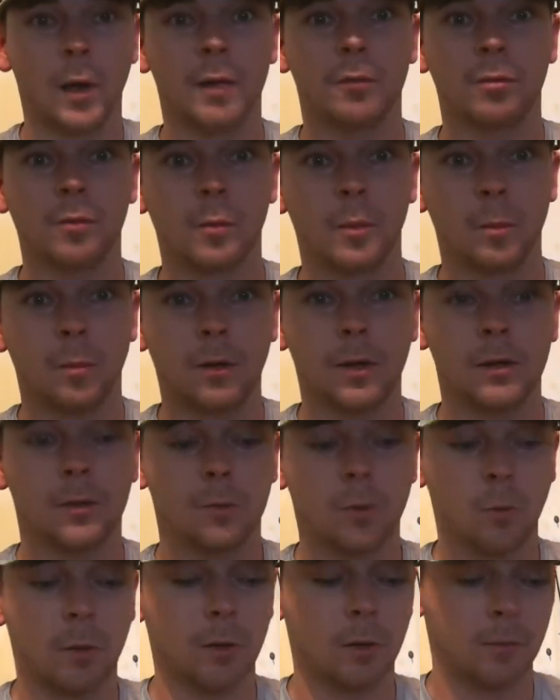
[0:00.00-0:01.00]
from the
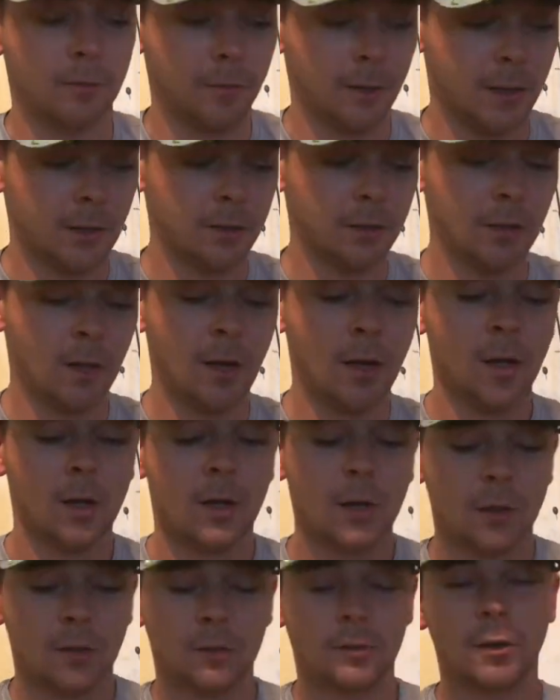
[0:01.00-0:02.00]
predatorial fish.
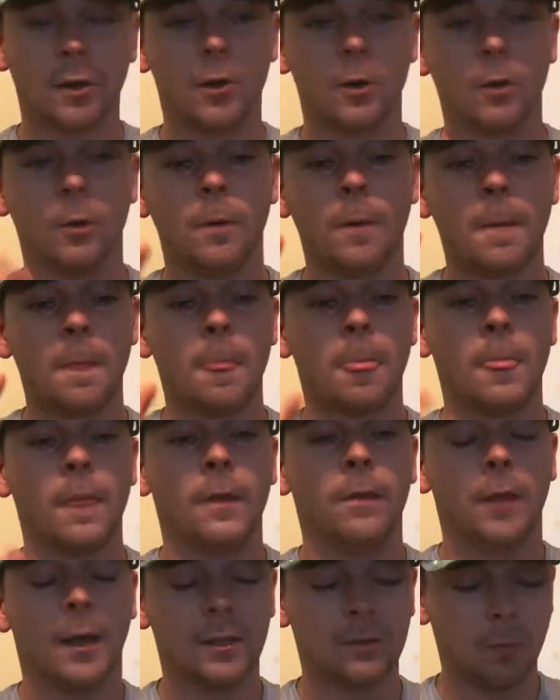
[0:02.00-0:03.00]
So
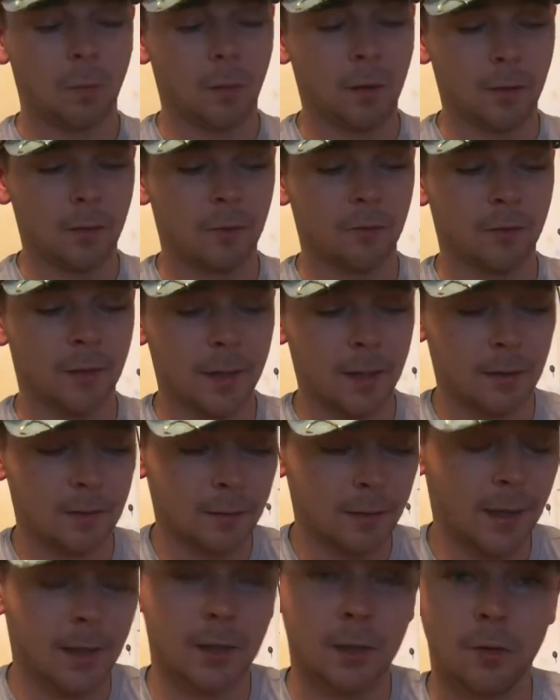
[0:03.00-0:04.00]
that's one of the rigs
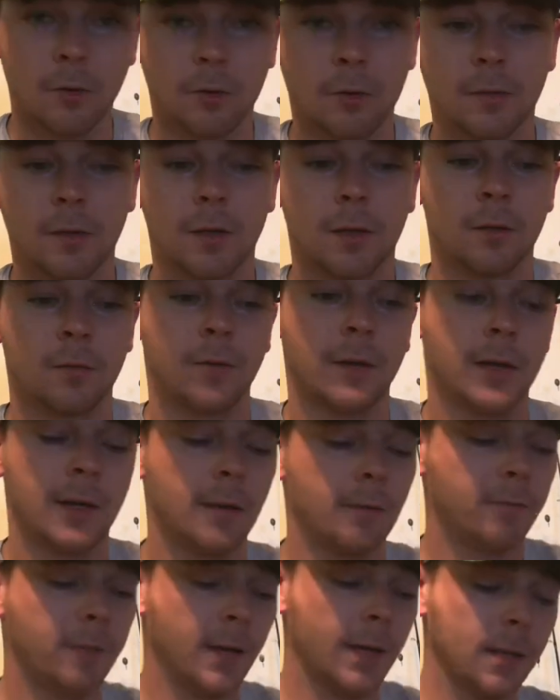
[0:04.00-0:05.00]
that I use. It is very
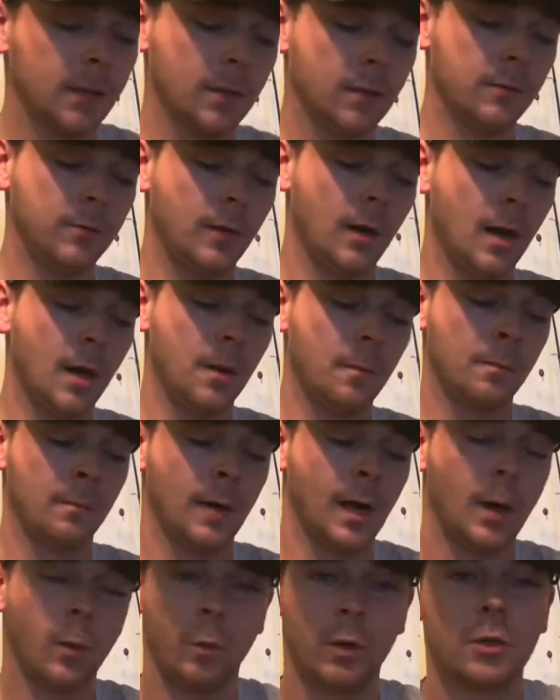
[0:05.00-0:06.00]
effective.
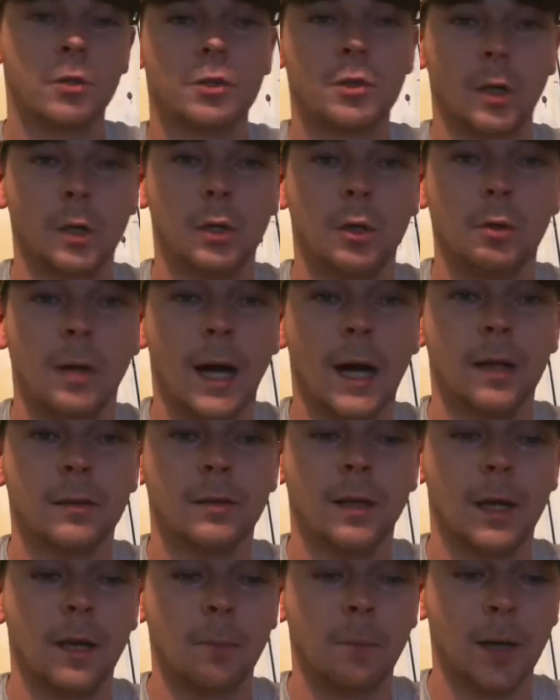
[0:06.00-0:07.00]
I will show you guys
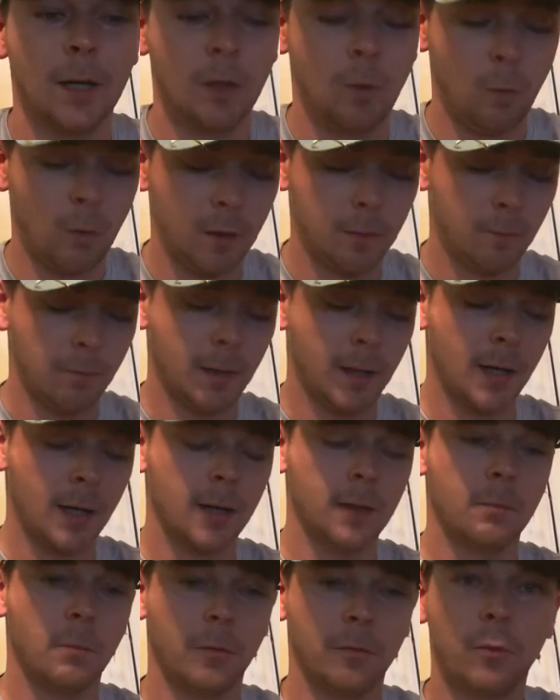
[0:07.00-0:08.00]
how to make one
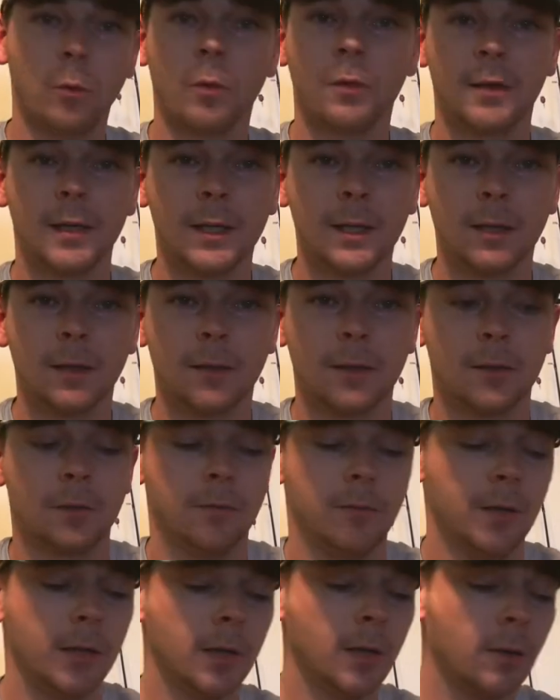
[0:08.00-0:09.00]
before the end of this
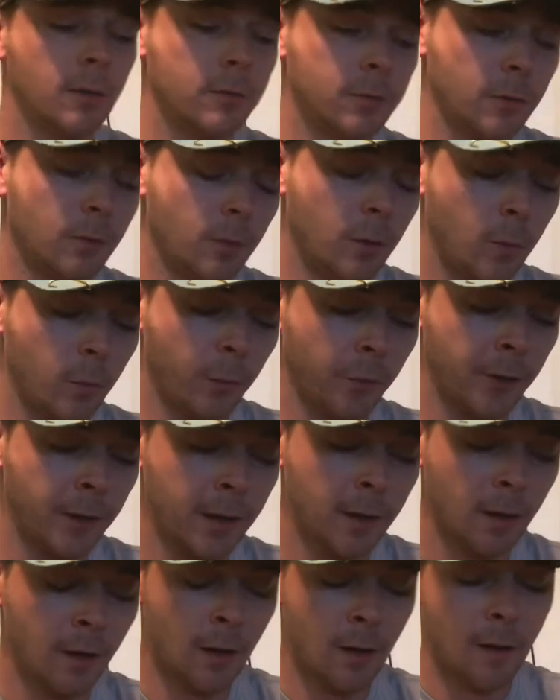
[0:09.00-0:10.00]
video, so don't
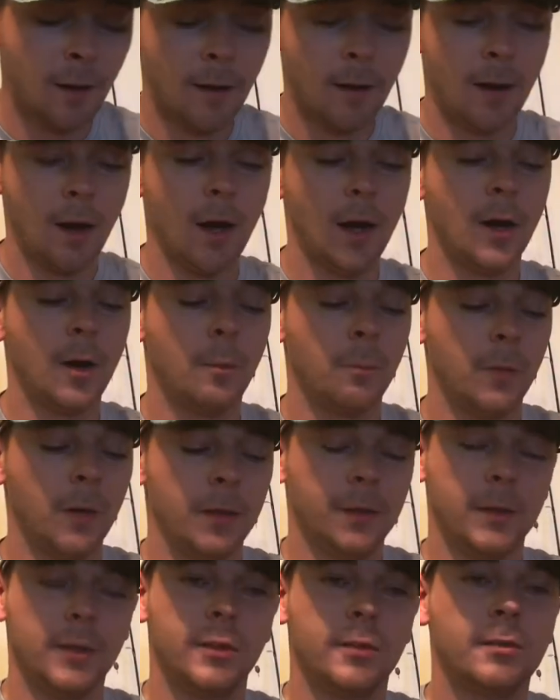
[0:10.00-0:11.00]
worry.
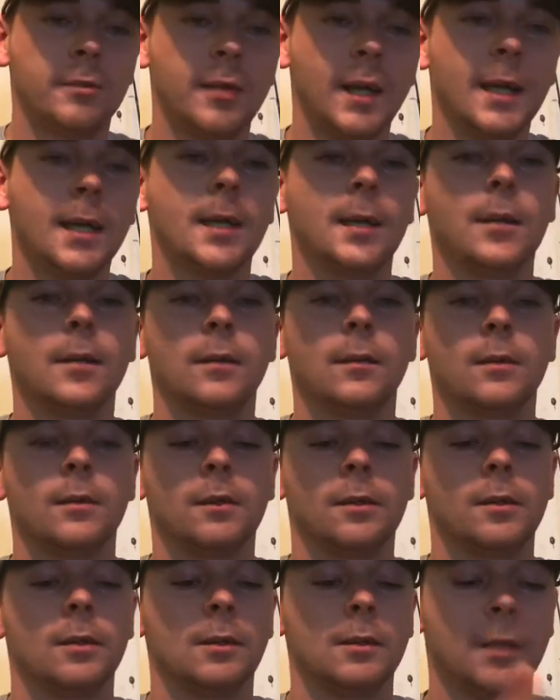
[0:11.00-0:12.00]
But the second
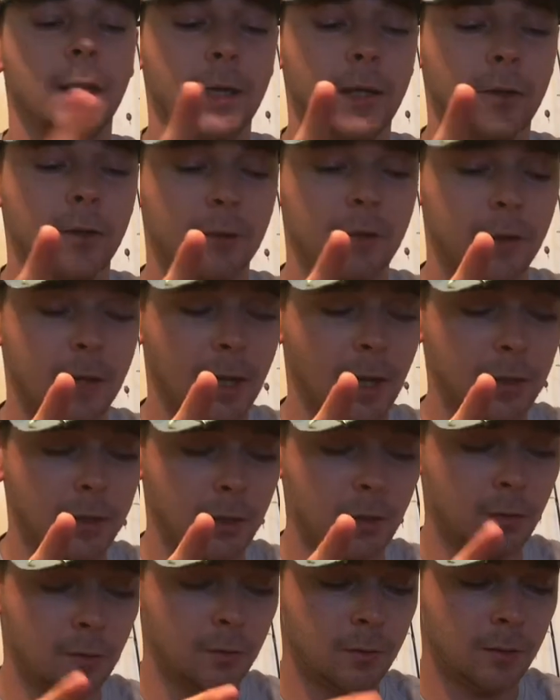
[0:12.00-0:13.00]
leader that I
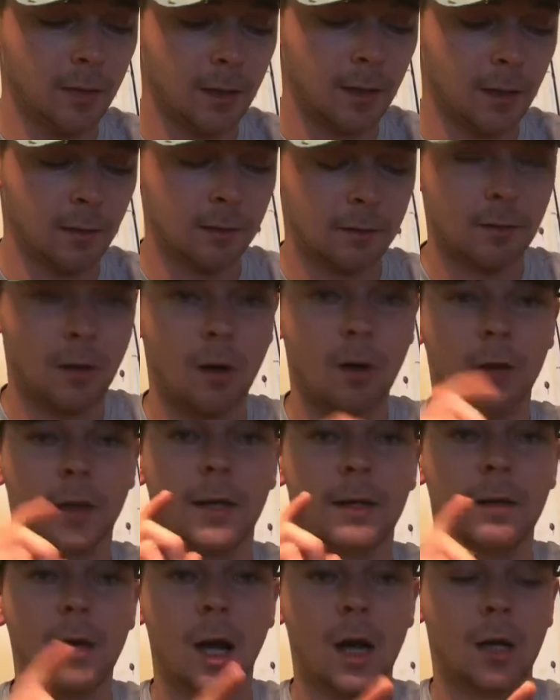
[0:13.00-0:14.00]
use is called a
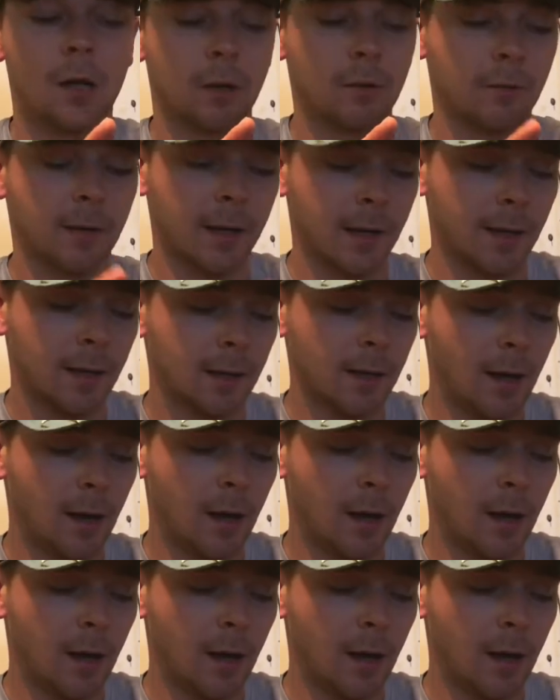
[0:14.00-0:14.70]
knocker rig.